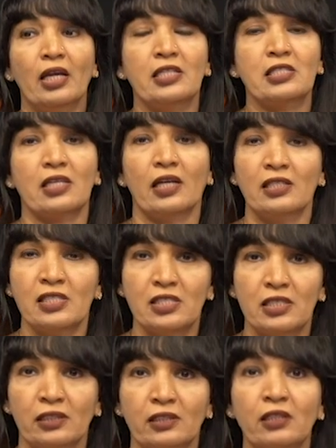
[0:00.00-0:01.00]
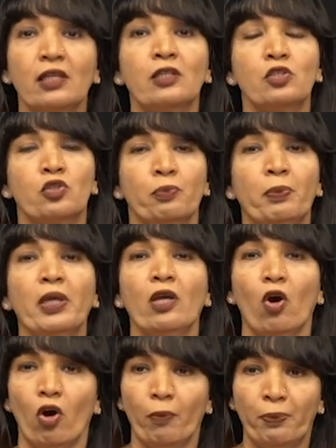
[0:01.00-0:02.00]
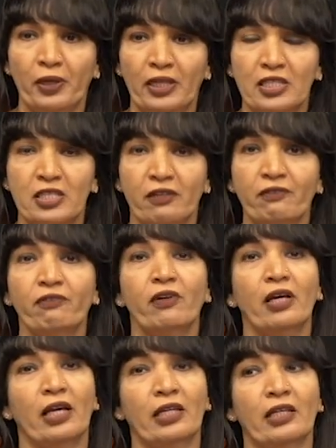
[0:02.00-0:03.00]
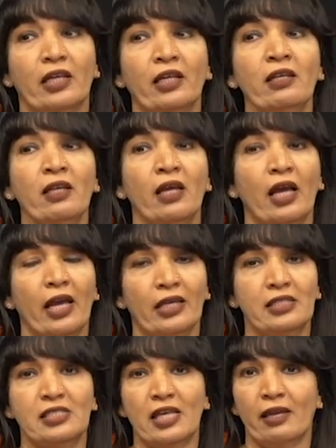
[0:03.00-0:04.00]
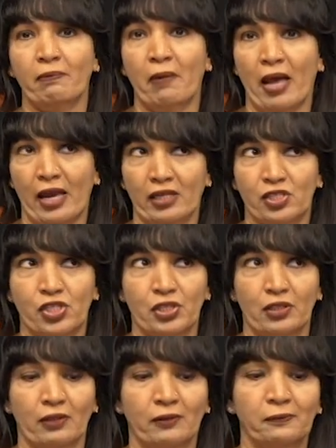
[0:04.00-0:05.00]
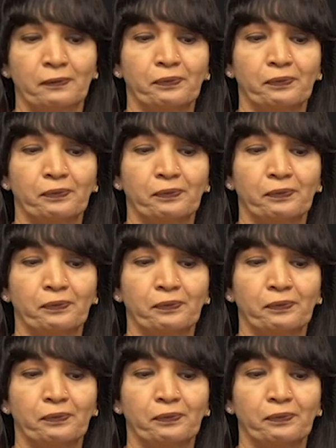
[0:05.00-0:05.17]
is considered to be operative in an enzyme action.